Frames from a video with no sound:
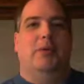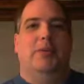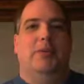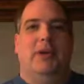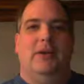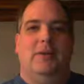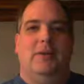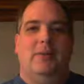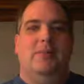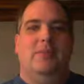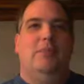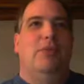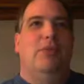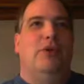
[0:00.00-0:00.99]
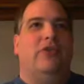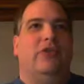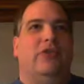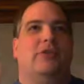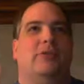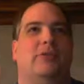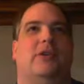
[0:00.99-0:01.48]
be merging
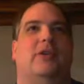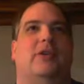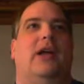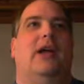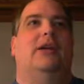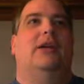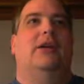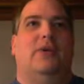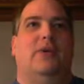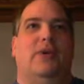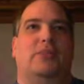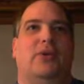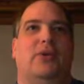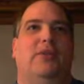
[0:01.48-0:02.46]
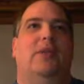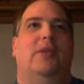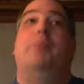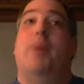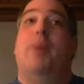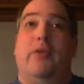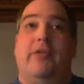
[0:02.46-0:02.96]
this with the client code and putting them
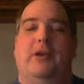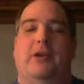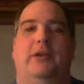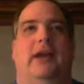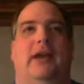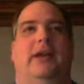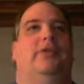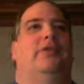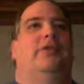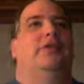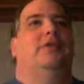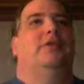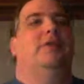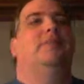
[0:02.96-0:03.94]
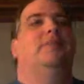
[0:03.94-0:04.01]
both on client and server.